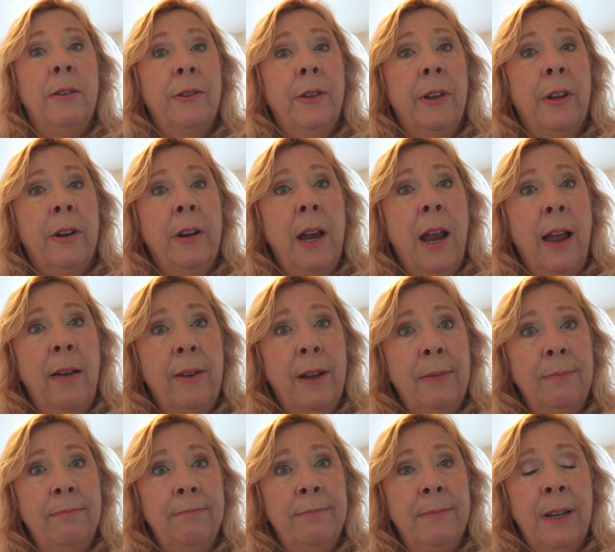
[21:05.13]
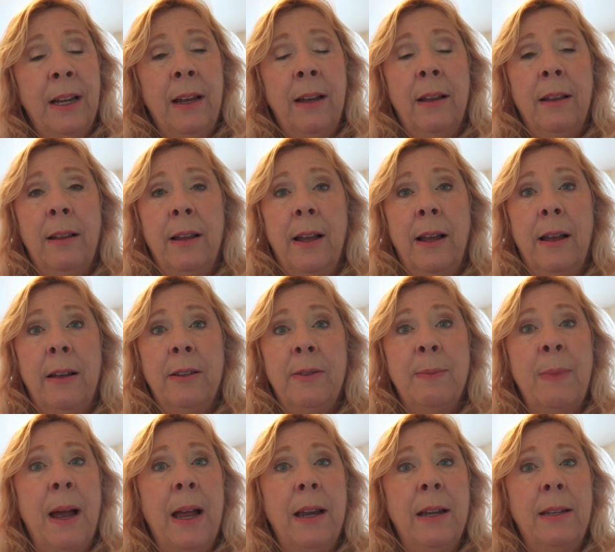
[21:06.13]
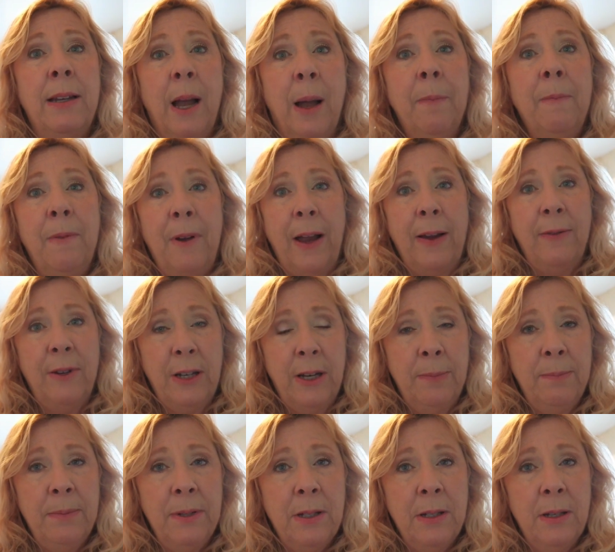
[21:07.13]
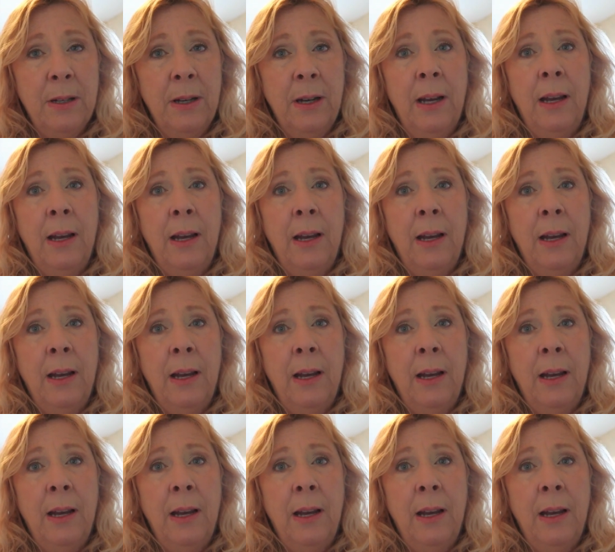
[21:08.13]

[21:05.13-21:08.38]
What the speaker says: there you have it. That's my top 5 tips.